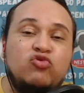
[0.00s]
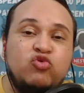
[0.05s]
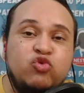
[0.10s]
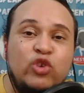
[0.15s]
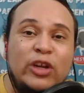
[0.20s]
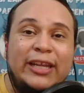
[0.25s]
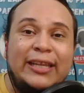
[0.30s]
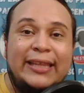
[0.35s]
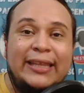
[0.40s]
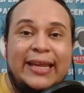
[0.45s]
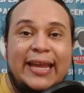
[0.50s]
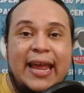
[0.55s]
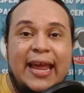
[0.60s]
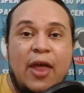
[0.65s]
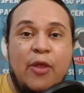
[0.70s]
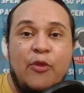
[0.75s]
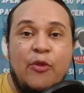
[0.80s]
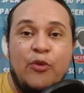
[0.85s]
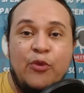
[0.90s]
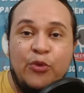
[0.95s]
really
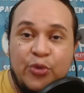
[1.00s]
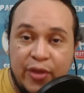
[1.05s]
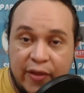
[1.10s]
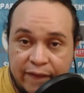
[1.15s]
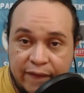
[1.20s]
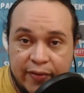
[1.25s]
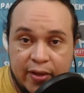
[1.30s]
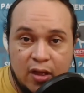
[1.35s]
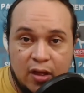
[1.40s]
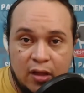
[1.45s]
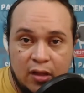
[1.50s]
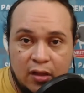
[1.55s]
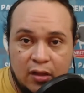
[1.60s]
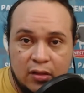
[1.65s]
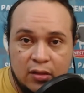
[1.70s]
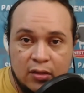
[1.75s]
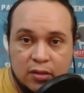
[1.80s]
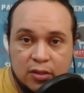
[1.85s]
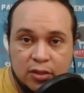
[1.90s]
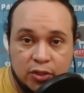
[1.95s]
difficult
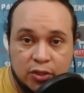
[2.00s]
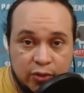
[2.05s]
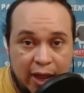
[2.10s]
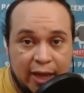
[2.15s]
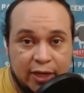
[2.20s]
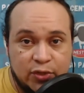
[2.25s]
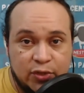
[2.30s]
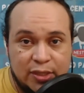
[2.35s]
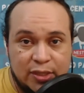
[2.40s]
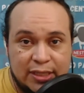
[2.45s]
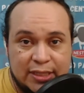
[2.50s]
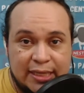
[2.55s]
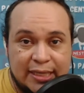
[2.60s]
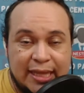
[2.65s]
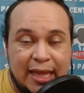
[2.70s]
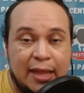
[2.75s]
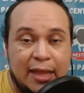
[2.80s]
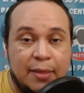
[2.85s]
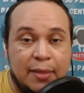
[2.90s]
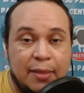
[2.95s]
to actually see that.